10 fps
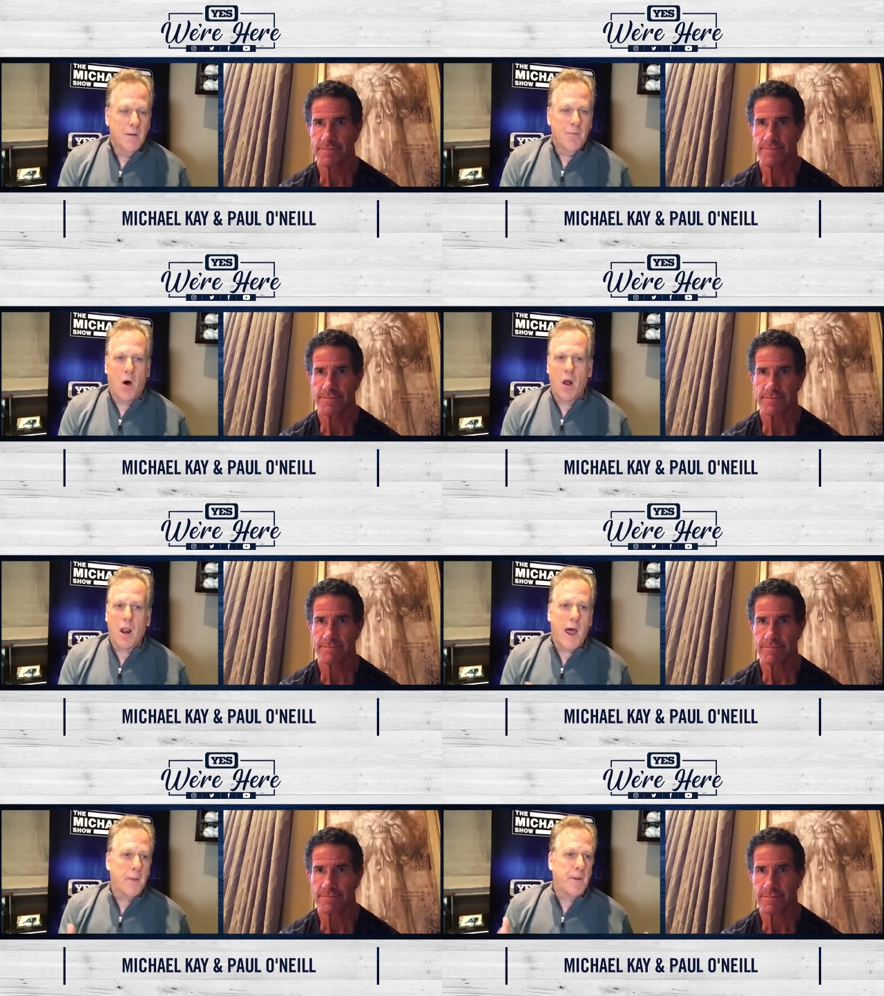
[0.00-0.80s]
Speaker 1: Paul, a
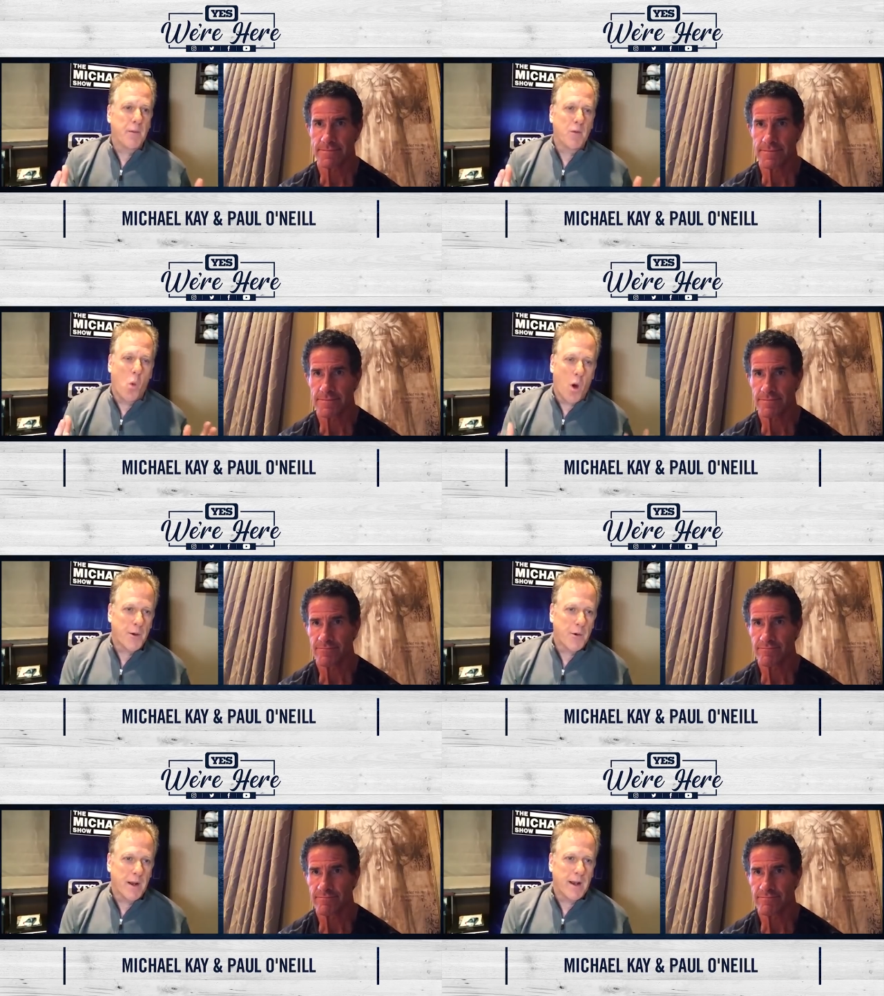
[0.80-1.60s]
lot of people were
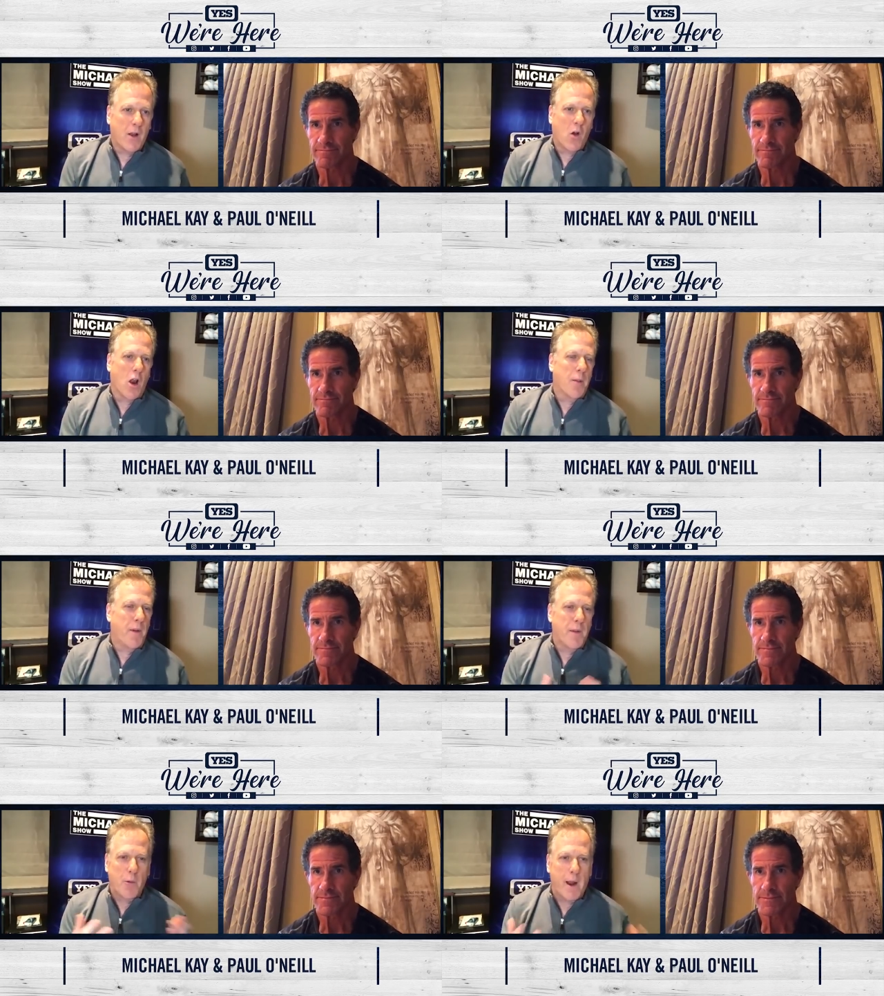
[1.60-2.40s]
wondering. They call
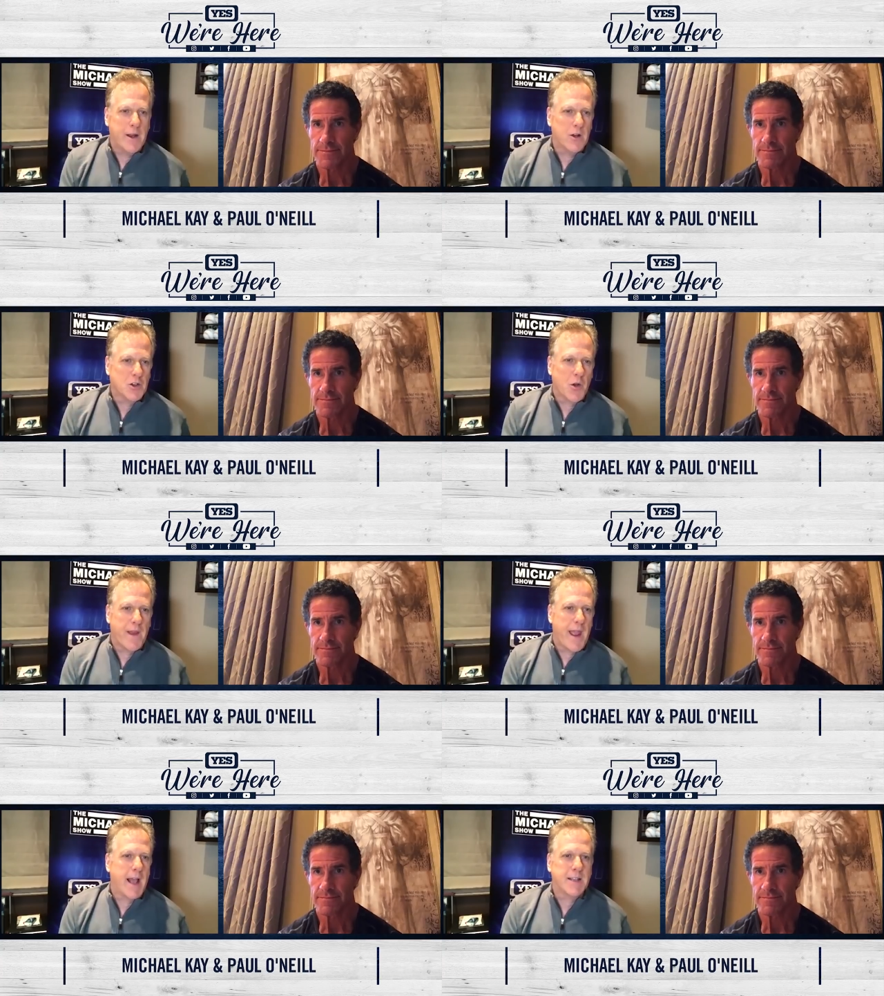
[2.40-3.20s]
up on the radio
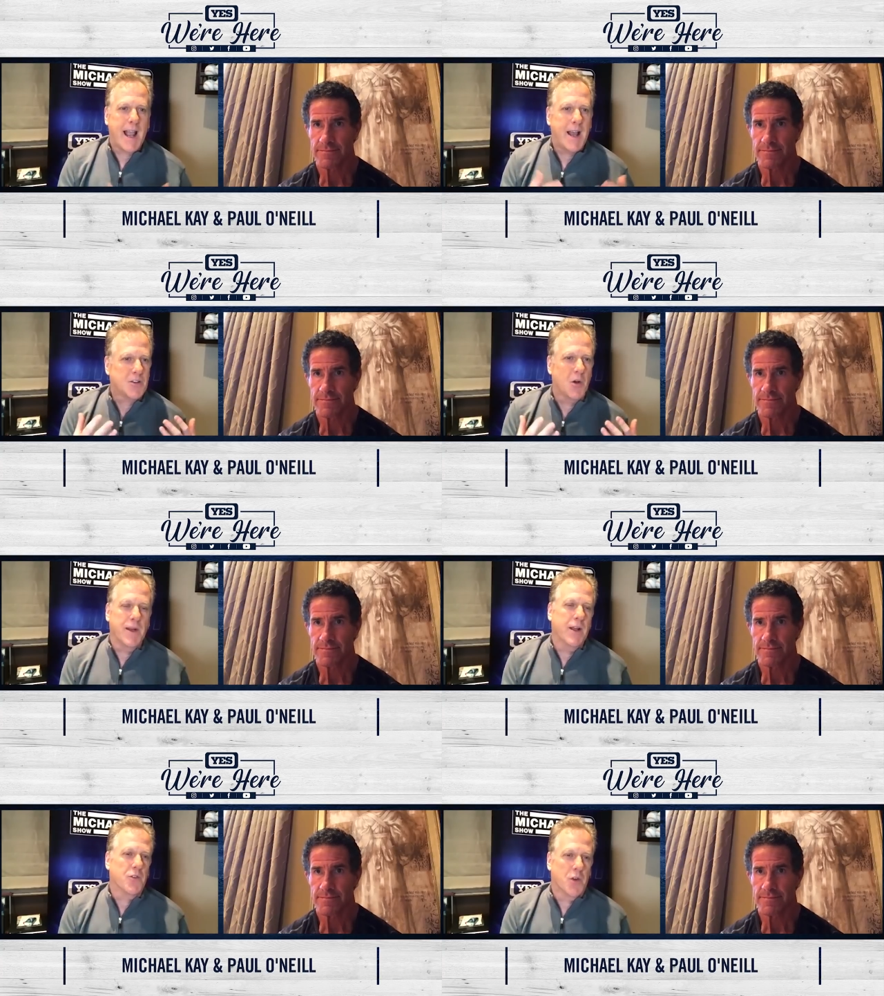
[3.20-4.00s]
show. They ask, "How's
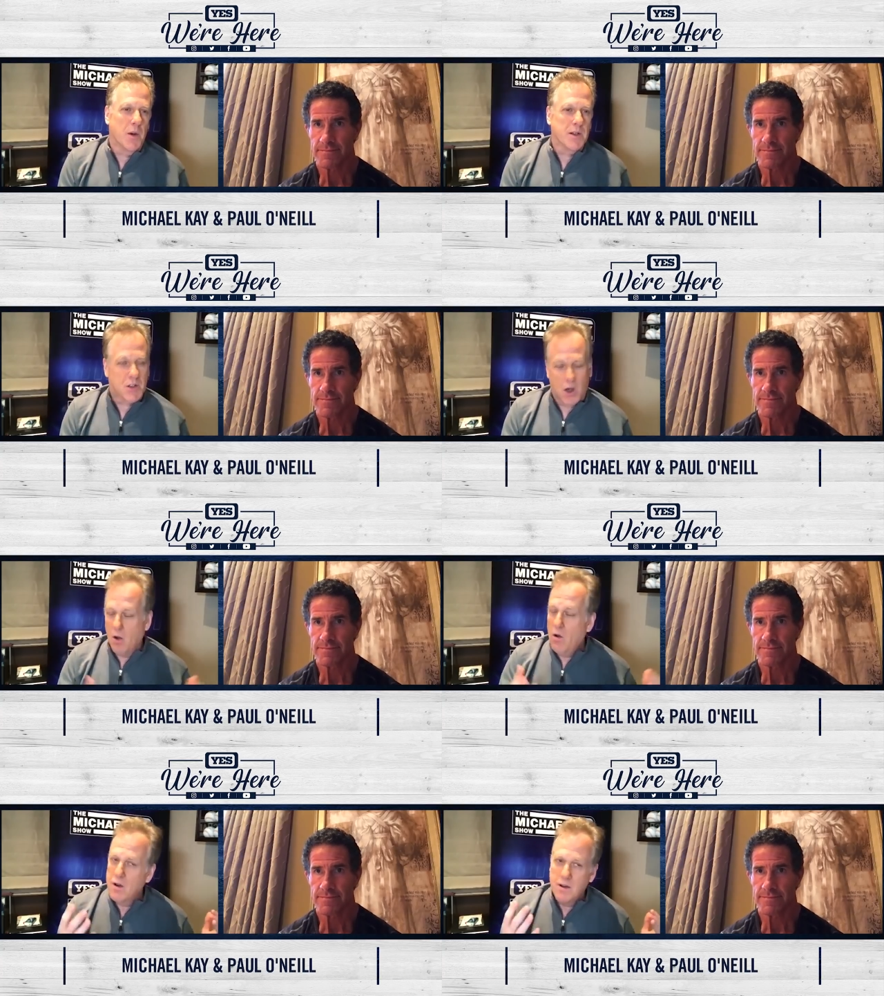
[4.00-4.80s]
O'Neill doing?"
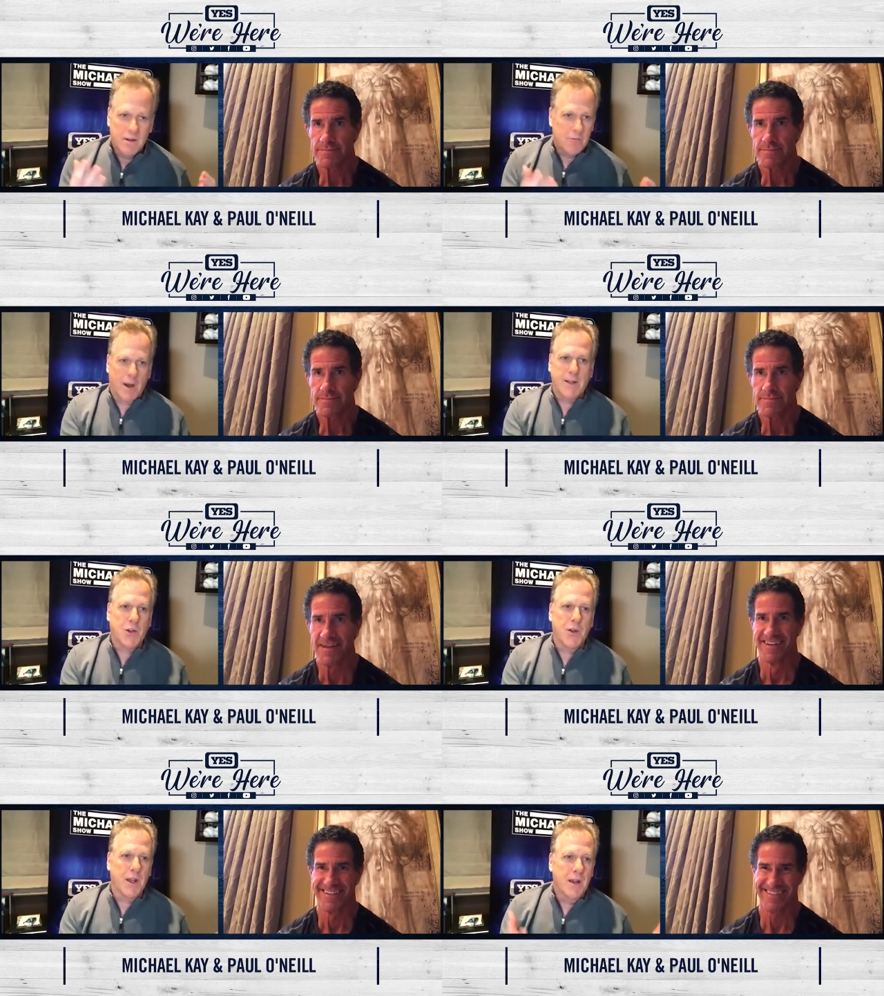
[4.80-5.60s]
So, right to you.